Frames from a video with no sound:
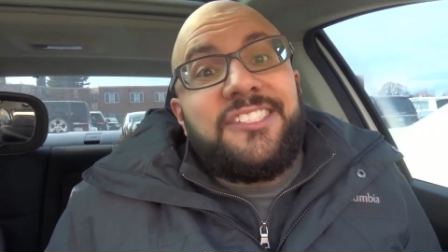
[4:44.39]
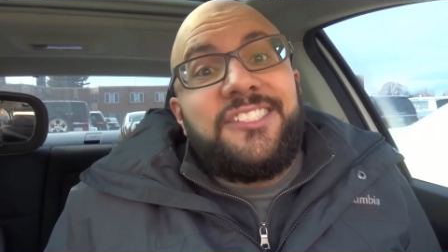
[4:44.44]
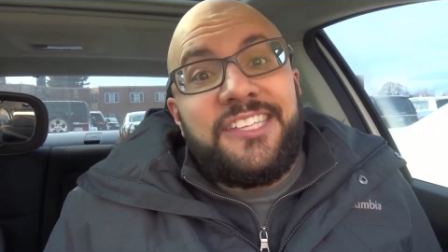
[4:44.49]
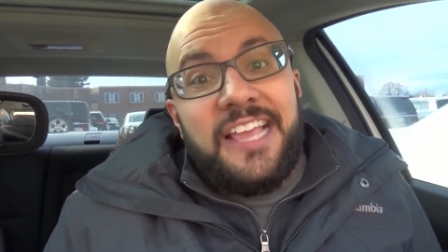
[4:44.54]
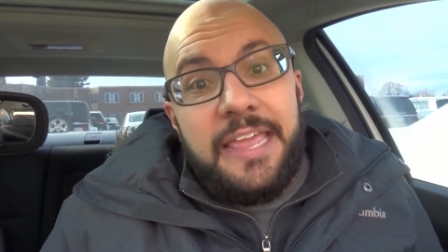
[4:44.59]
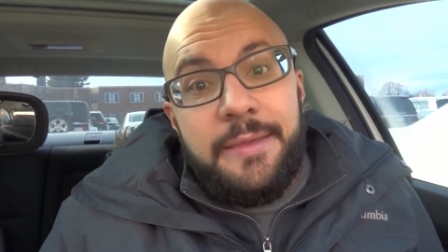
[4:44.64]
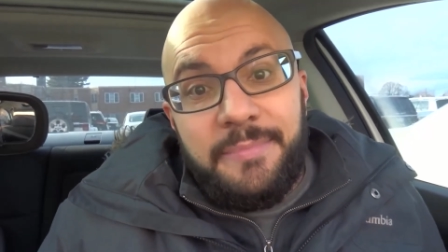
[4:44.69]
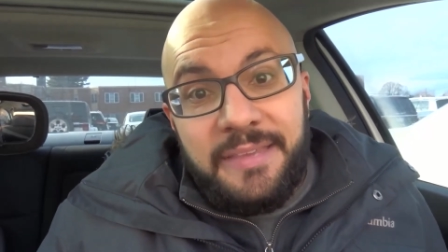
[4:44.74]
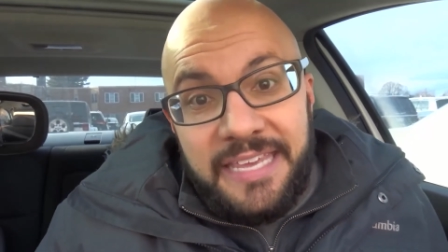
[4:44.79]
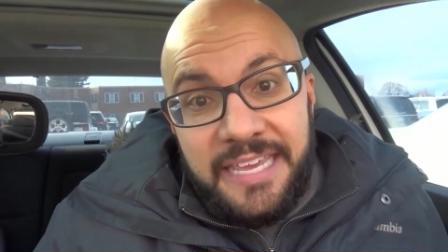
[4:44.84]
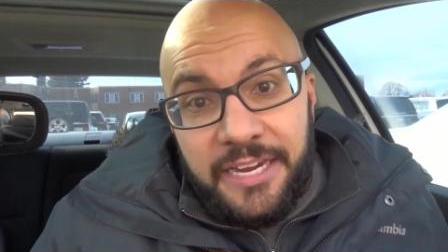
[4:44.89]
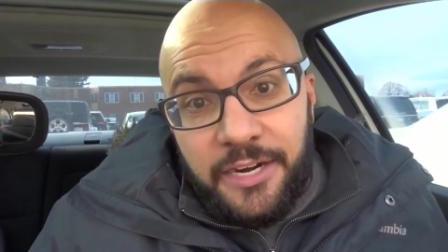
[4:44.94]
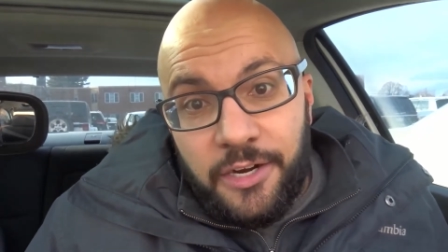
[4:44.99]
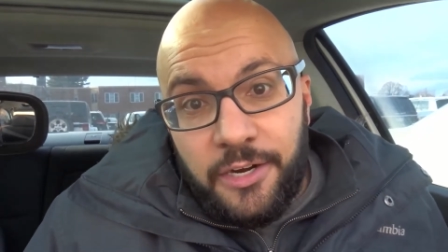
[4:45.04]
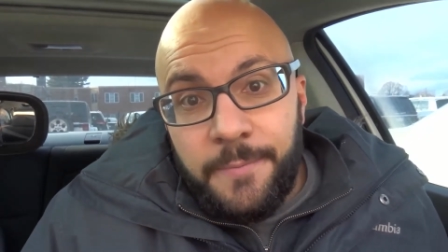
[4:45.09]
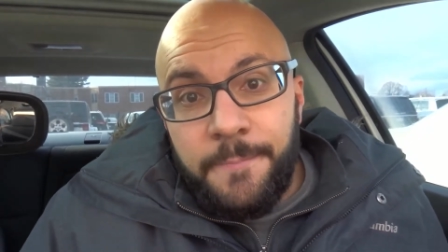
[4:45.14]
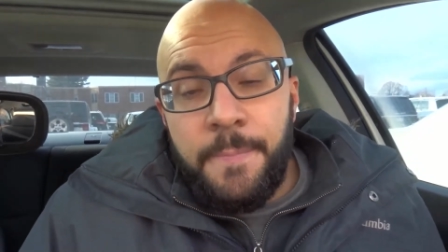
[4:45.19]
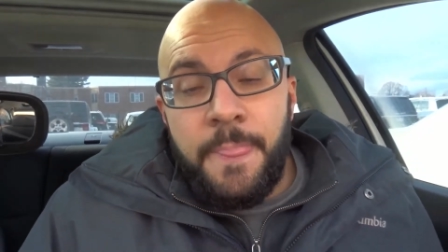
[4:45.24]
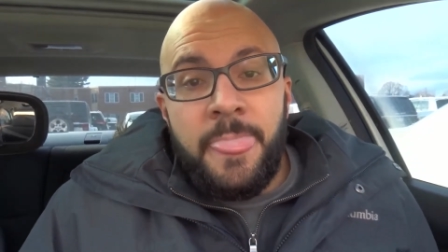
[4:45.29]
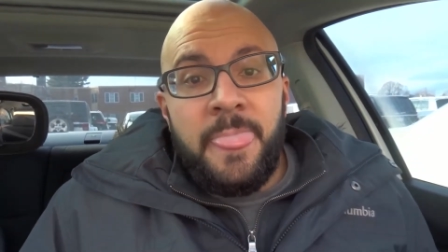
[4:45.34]
same
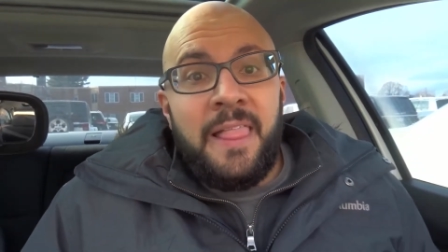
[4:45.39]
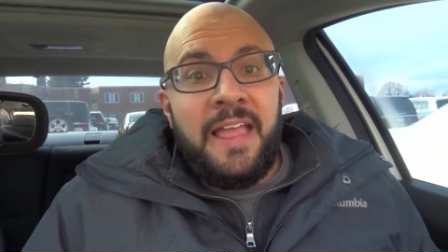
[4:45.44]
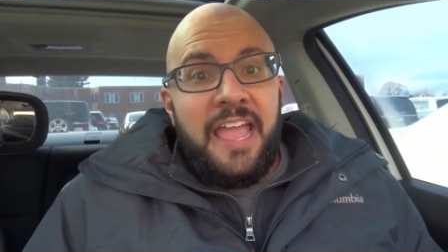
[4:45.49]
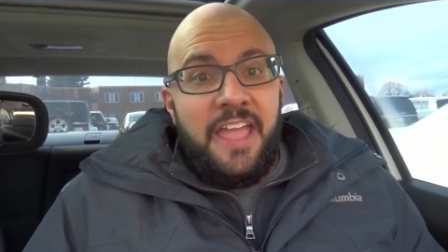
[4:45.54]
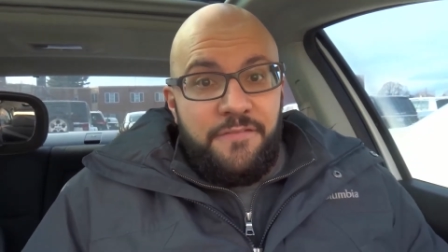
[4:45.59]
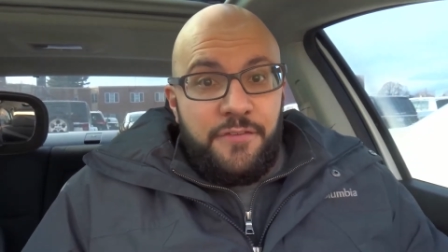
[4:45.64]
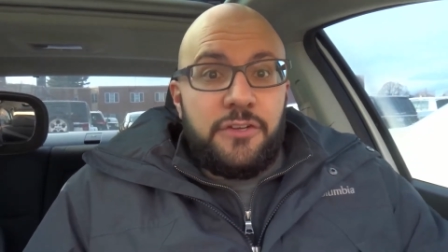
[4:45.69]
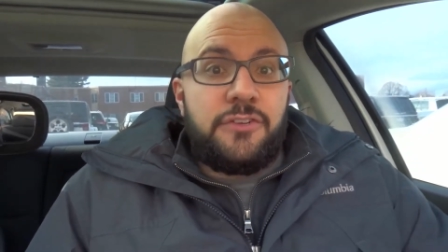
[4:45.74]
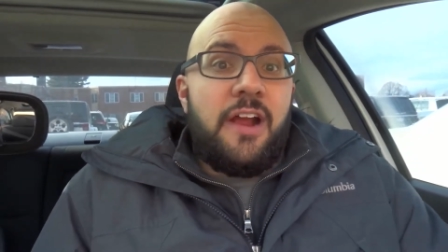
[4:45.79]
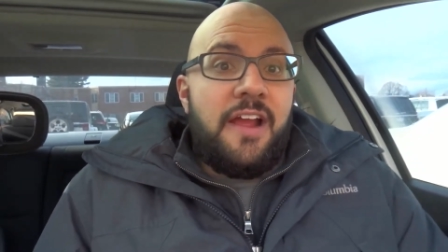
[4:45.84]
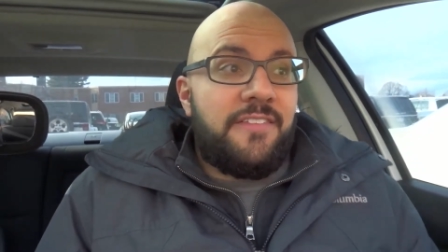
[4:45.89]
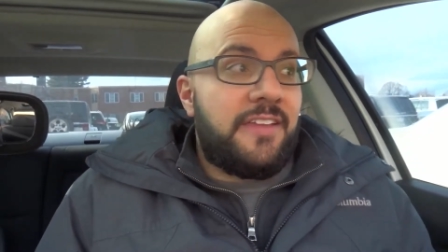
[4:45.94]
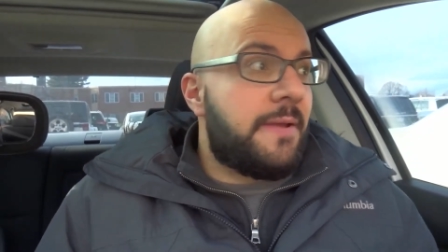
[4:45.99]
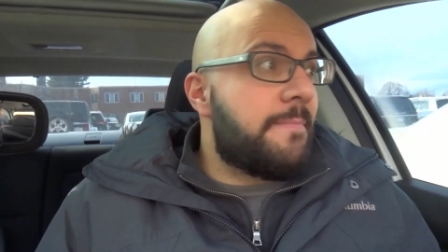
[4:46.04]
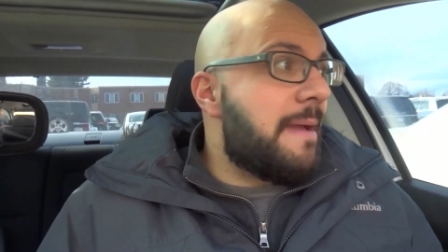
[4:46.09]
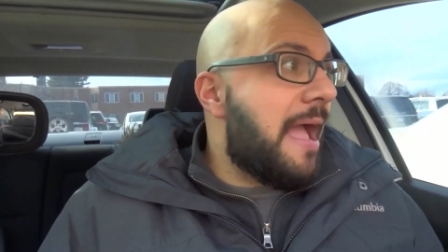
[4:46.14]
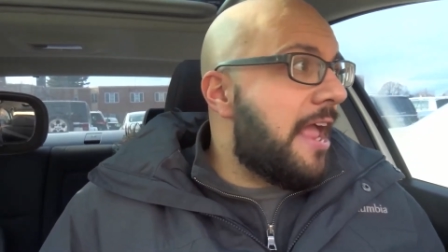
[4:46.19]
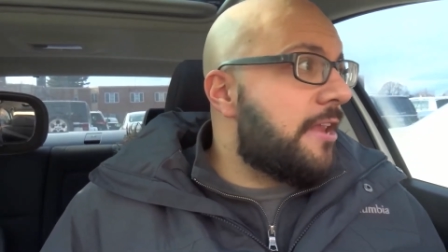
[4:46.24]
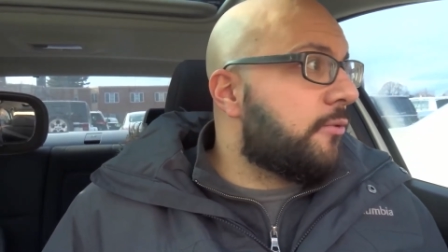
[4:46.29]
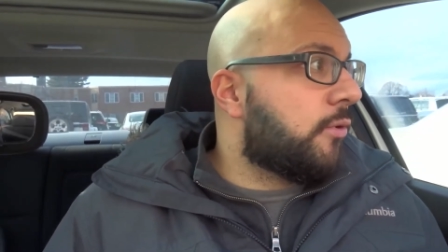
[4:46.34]
gear if you're driving a
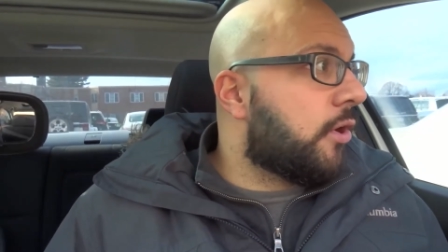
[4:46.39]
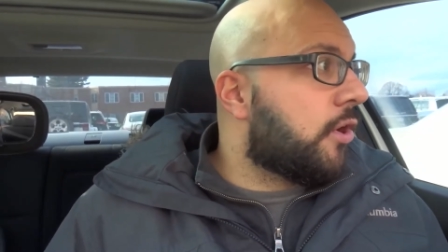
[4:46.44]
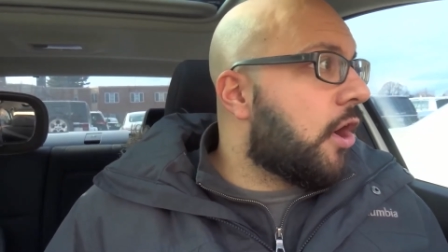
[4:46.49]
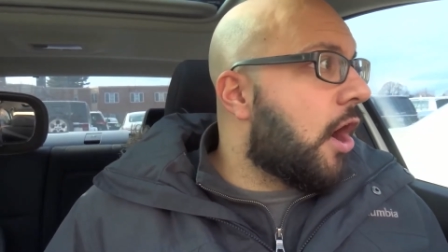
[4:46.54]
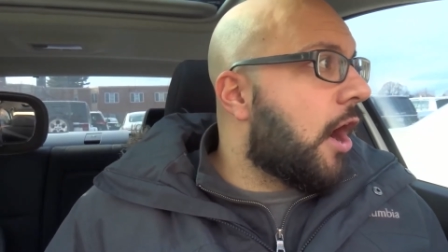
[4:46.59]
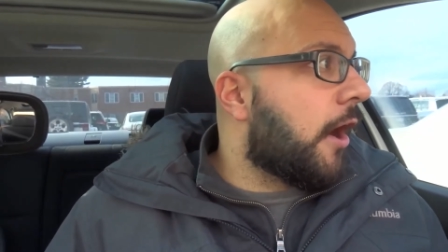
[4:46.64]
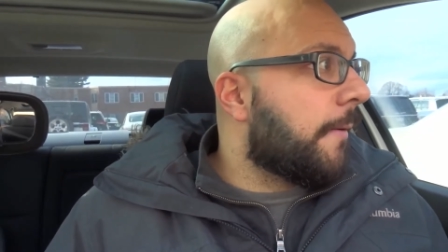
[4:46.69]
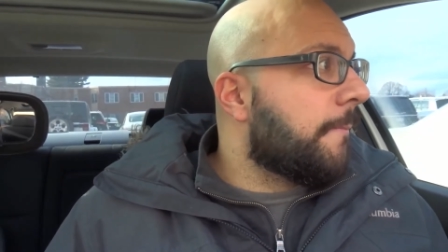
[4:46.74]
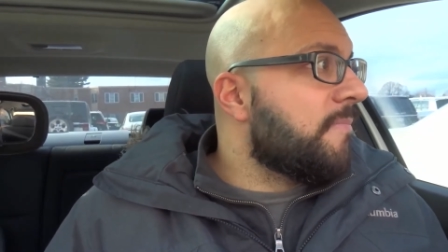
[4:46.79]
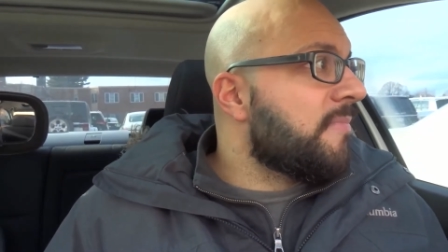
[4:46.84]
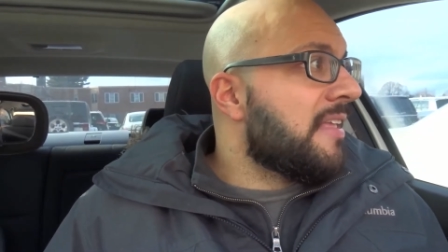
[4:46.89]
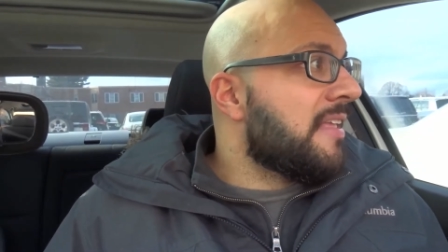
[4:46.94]
manual car.